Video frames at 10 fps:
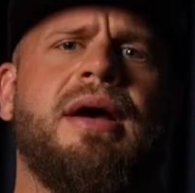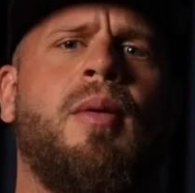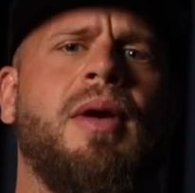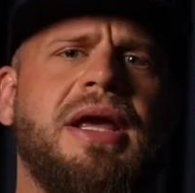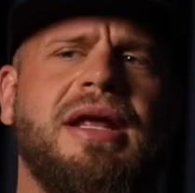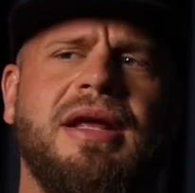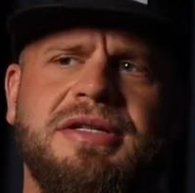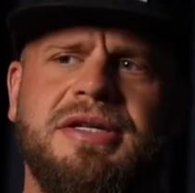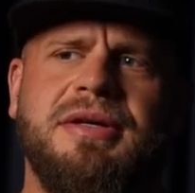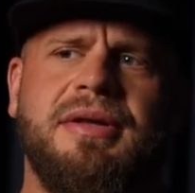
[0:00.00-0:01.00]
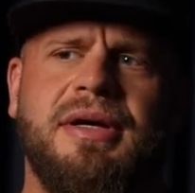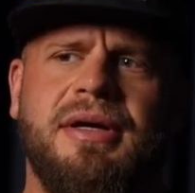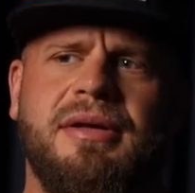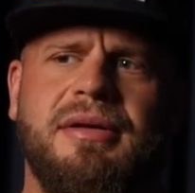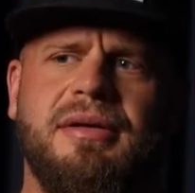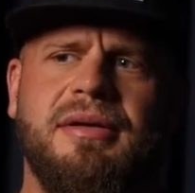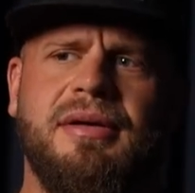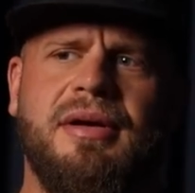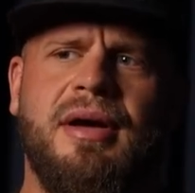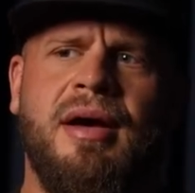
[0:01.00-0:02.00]
I want to get into the,
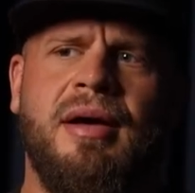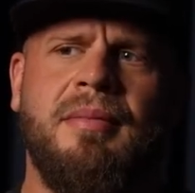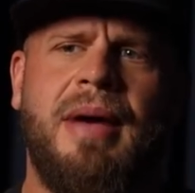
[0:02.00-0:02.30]
I